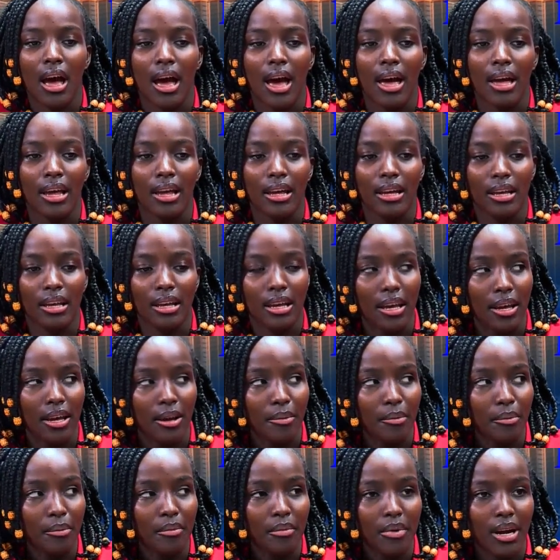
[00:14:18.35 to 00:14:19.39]
I
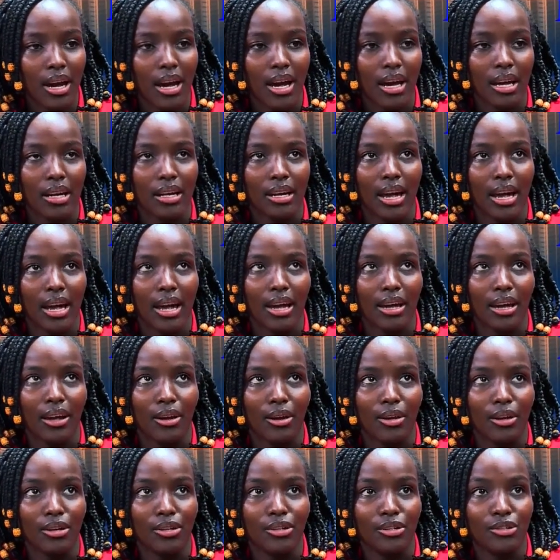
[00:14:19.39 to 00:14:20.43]
came and
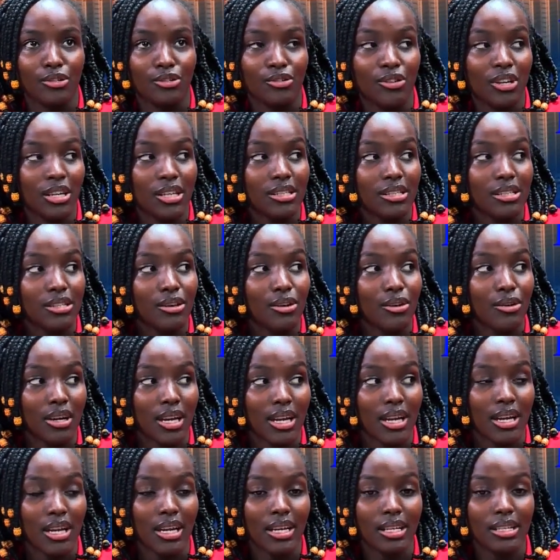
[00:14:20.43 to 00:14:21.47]
I joined
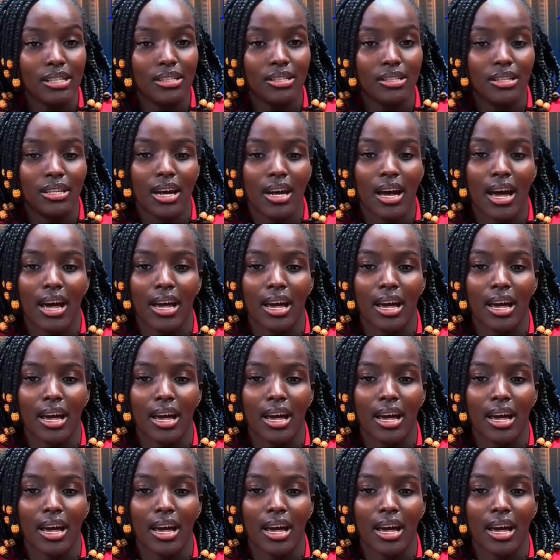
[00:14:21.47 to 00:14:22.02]
college.